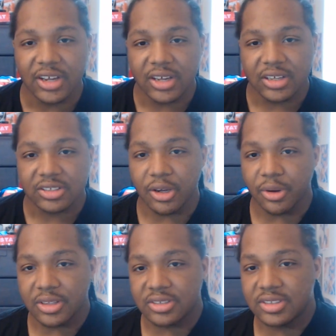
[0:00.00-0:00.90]
So
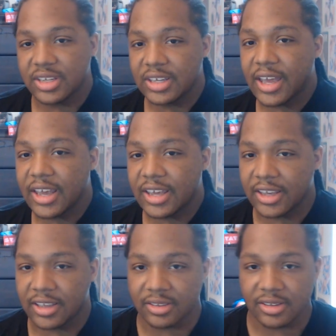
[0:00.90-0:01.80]
it's D A
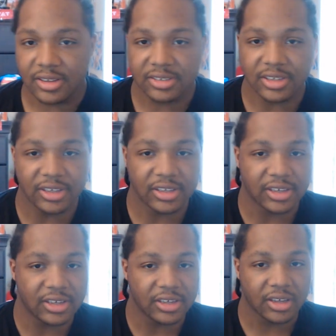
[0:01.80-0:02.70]
N T
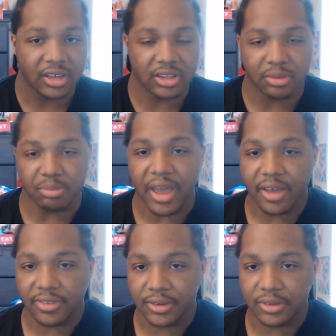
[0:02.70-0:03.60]
E, and then
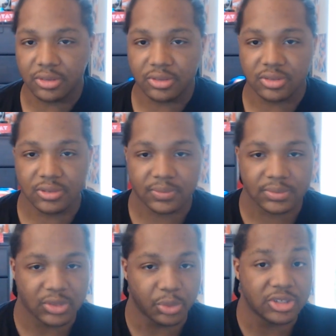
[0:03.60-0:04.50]
Matthews,
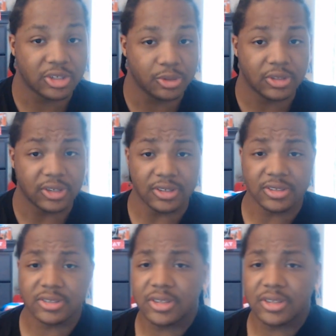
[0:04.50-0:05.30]
with two T's.